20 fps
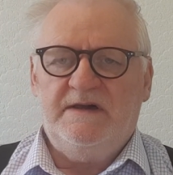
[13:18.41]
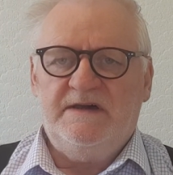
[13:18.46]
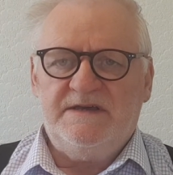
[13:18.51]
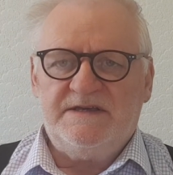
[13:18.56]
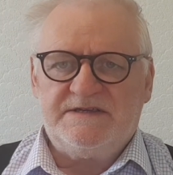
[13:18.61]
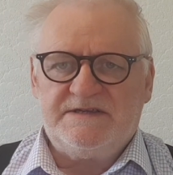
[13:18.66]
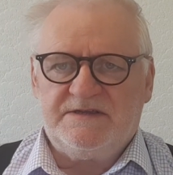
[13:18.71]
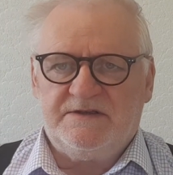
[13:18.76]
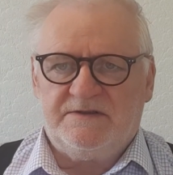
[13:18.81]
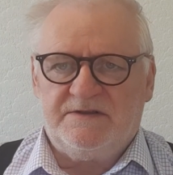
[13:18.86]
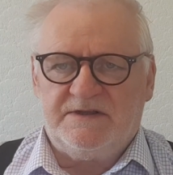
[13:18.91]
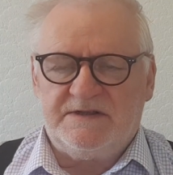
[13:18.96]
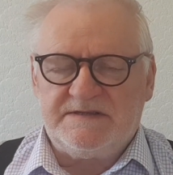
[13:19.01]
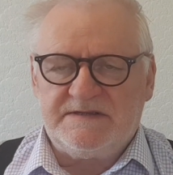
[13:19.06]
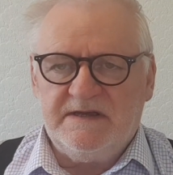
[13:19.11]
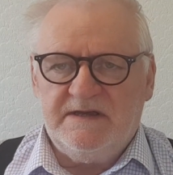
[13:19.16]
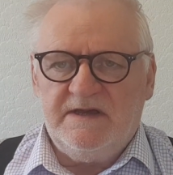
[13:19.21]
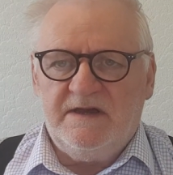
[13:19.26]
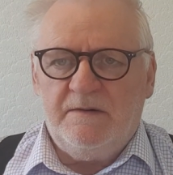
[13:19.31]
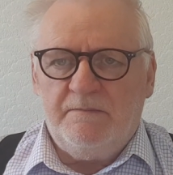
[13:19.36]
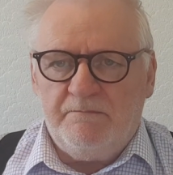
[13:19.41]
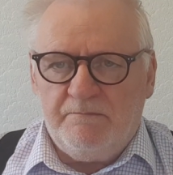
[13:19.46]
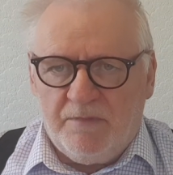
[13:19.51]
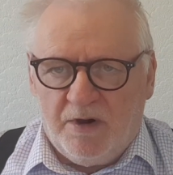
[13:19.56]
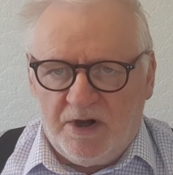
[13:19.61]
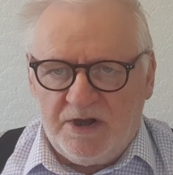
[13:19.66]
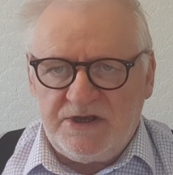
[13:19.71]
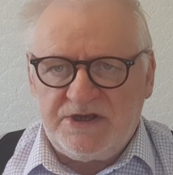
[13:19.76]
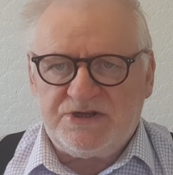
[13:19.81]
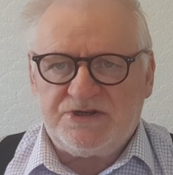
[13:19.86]
so that
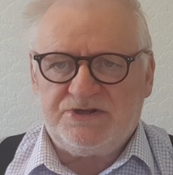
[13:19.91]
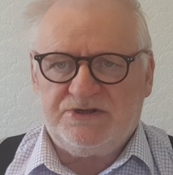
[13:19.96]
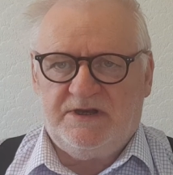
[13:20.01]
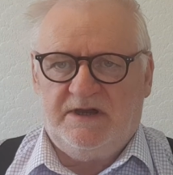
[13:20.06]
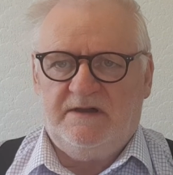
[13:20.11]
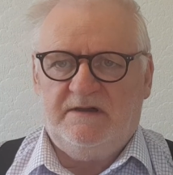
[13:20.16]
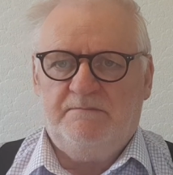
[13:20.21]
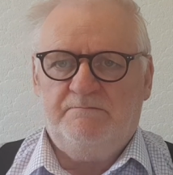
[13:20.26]
moisture,